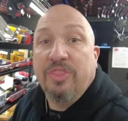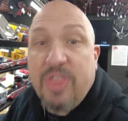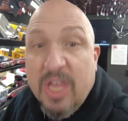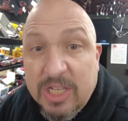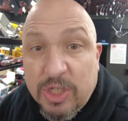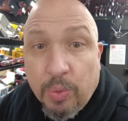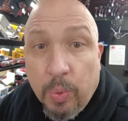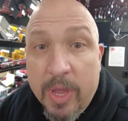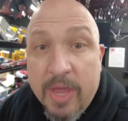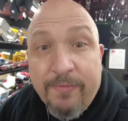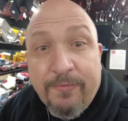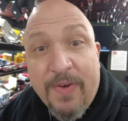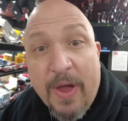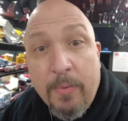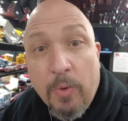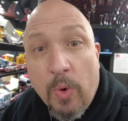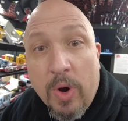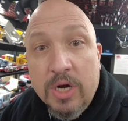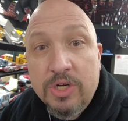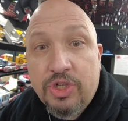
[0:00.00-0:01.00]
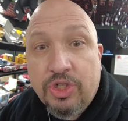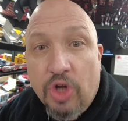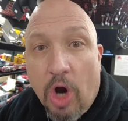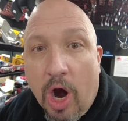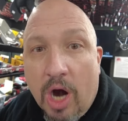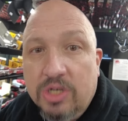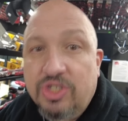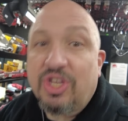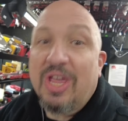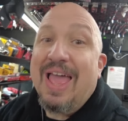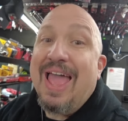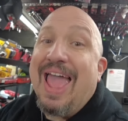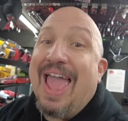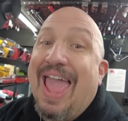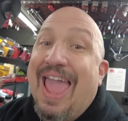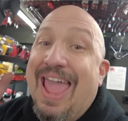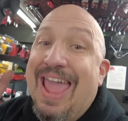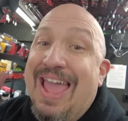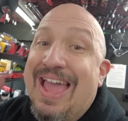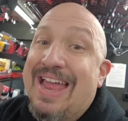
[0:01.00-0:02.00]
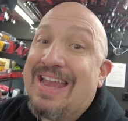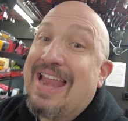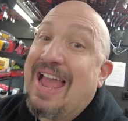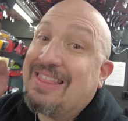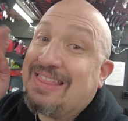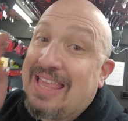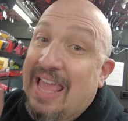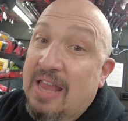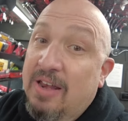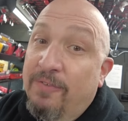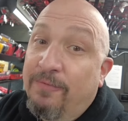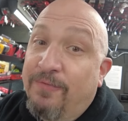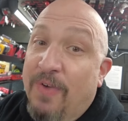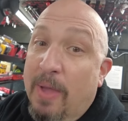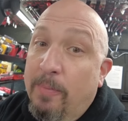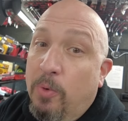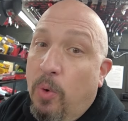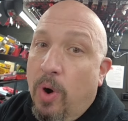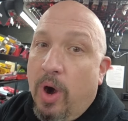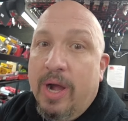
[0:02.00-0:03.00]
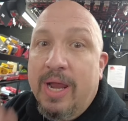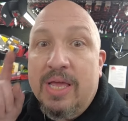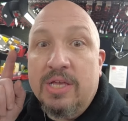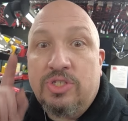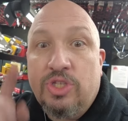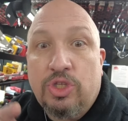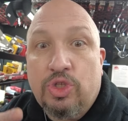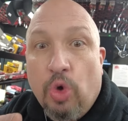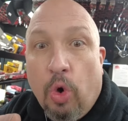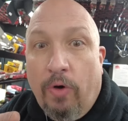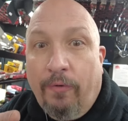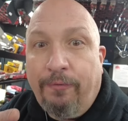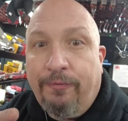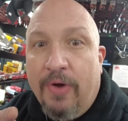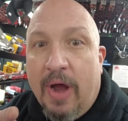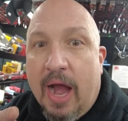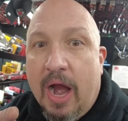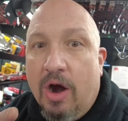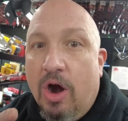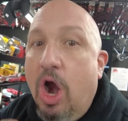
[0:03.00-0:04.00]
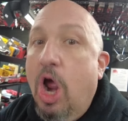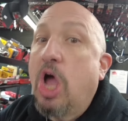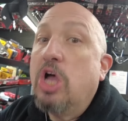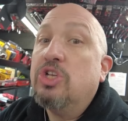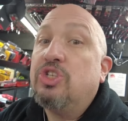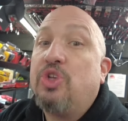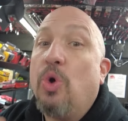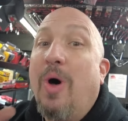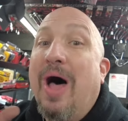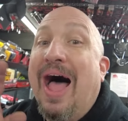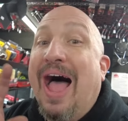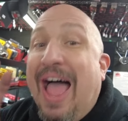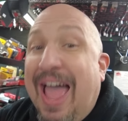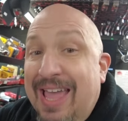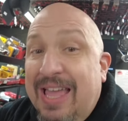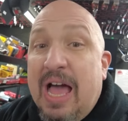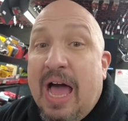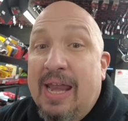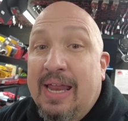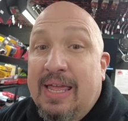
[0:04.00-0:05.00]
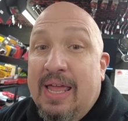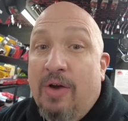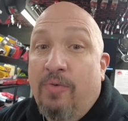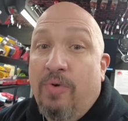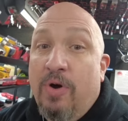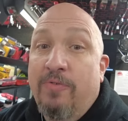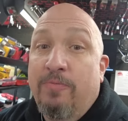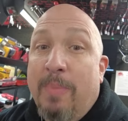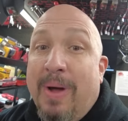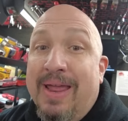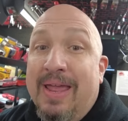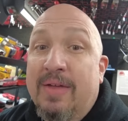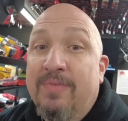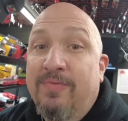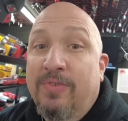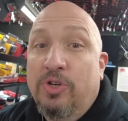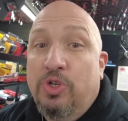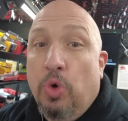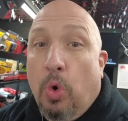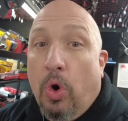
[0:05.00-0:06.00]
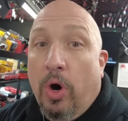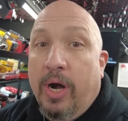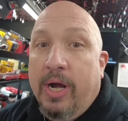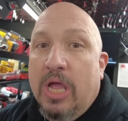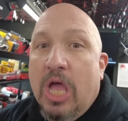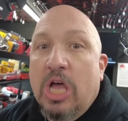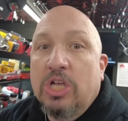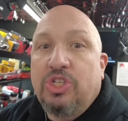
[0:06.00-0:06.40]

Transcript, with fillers: This week, February starts, and at the end of February is the Tool Fair, so I gotta get rid of my inventory.